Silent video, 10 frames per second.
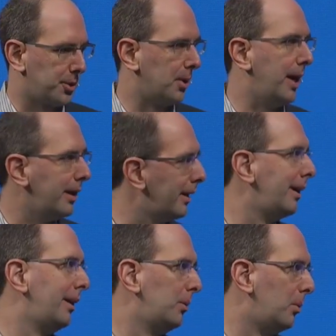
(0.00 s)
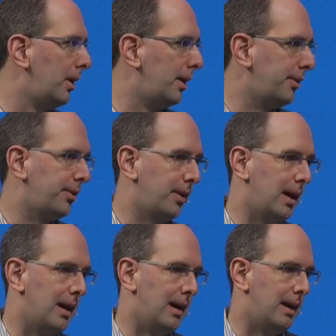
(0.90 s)
great with
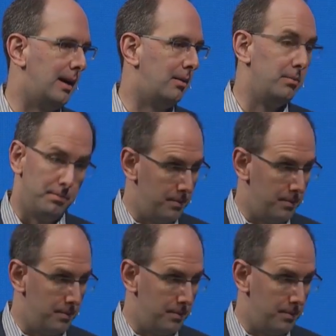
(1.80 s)
the